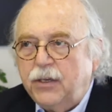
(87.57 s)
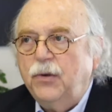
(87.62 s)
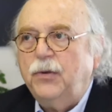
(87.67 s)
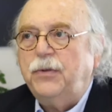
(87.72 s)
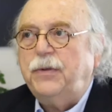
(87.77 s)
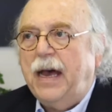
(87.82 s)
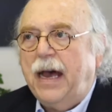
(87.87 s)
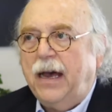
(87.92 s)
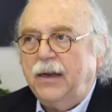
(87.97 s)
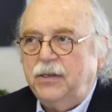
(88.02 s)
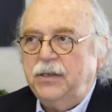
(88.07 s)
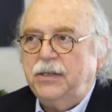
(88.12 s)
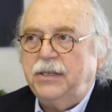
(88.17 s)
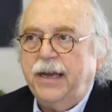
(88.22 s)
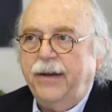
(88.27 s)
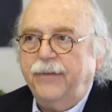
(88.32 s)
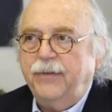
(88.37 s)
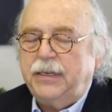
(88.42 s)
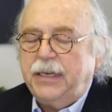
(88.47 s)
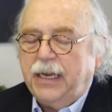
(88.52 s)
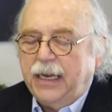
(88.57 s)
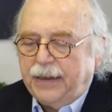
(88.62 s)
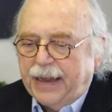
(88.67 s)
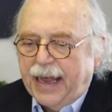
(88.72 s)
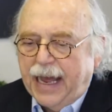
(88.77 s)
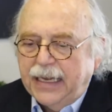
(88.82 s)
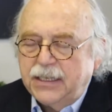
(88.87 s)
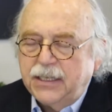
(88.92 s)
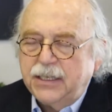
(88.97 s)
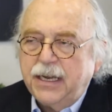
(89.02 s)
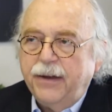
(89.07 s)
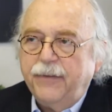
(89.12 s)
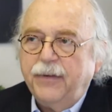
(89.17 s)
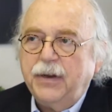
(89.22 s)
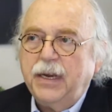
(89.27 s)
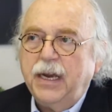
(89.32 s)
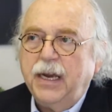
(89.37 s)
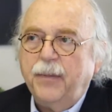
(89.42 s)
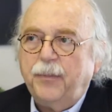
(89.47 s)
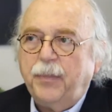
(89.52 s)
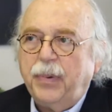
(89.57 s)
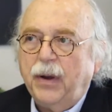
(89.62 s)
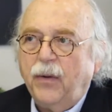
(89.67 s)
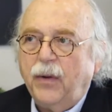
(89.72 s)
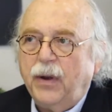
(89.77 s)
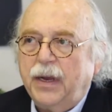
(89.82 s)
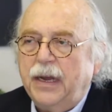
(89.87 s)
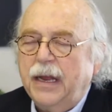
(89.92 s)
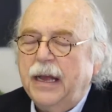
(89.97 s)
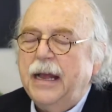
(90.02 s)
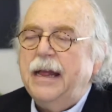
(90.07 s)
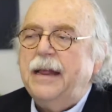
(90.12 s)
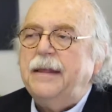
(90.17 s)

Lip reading: 2017, that 7-year period,